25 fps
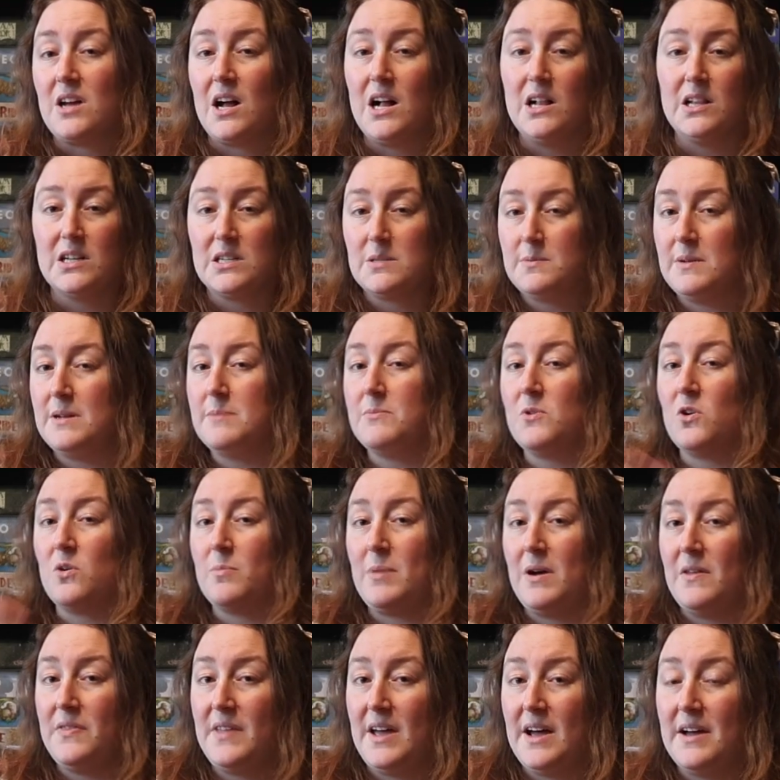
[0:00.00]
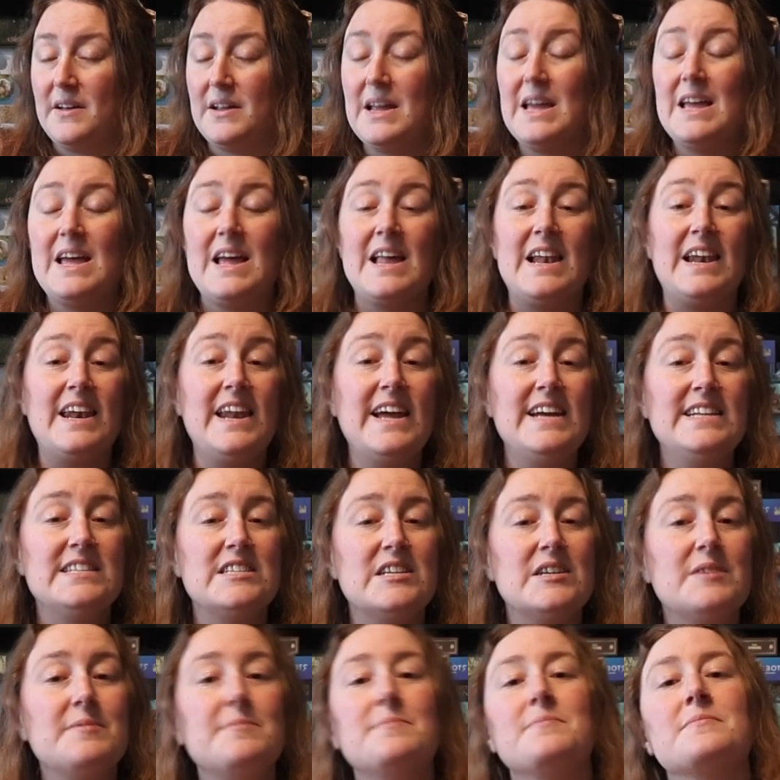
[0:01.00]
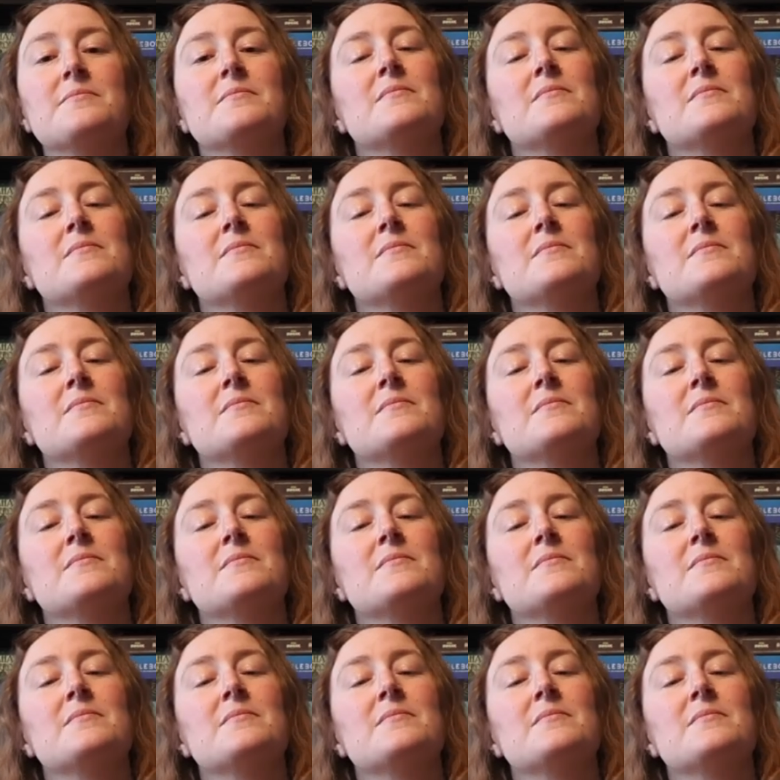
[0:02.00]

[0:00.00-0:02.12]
I'll explain more about that later.